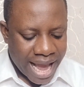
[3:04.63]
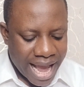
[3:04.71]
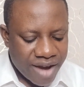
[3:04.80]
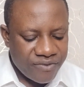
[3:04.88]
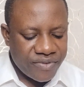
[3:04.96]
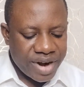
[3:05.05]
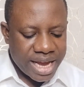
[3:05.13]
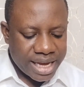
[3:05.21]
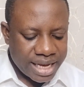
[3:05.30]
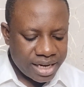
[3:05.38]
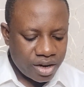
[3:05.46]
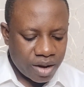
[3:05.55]
Every
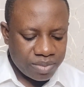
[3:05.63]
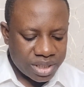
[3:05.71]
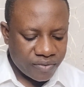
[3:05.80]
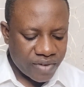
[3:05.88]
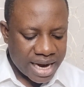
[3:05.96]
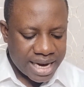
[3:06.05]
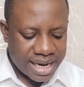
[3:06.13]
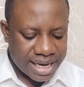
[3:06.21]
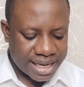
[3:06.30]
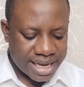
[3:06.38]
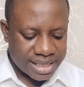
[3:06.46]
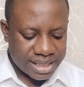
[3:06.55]
kingdom divided
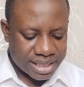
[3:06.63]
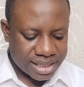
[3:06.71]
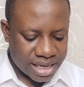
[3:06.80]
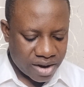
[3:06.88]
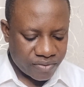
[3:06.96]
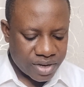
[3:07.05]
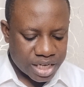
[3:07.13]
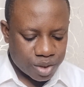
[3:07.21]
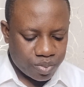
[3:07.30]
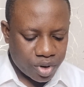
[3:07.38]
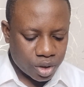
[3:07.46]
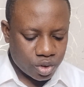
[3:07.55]
against itself is
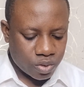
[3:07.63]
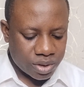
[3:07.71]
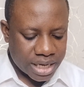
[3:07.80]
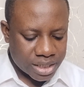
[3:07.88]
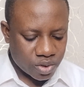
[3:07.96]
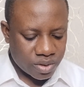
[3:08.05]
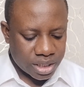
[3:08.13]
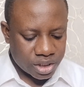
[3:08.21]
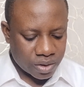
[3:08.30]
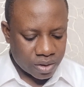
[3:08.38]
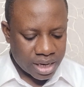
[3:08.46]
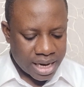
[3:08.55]
brought to
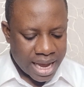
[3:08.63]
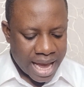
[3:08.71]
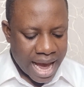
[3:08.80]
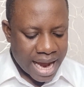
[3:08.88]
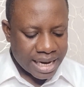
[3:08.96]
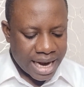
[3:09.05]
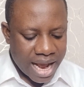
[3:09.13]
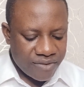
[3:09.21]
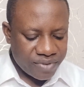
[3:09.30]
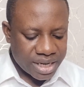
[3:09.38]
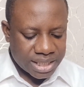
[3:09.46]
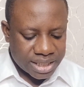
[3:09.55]
desolation, and
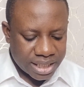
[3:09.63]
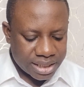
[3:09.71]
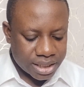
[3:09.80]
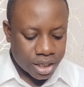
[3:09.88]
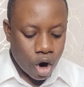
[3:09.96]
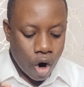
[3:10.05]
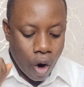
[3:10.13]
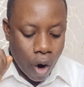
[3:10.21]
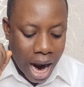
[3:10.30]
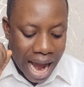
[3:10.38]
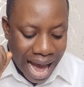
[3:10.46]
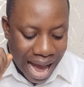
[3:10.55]
every city
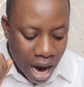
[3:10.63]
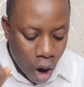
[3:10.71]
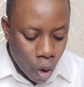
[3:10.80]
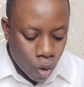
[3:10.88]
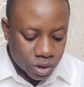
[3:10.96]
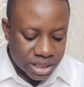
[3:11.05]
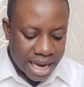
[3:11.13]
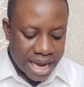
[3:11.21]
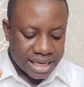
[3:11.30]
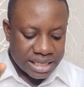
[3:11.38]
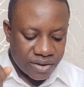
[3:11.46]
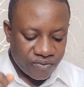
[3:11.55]
or house
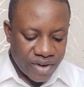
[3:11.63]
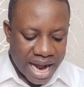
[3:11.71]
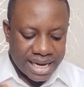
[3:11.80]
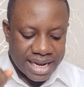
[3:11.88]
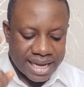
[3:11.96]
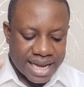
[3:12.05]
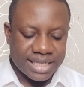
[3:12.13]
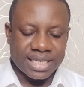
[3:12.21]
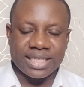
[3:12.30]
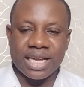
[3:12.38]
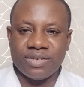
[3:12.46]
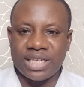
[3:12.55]
divided against
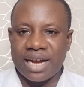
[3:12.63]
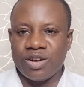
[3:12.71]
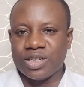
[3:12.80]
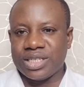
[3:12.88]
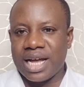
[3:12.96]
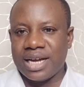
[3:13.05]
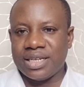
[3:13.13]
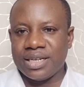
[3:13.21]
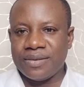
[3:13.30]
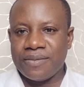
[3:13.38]
itself shall not stand."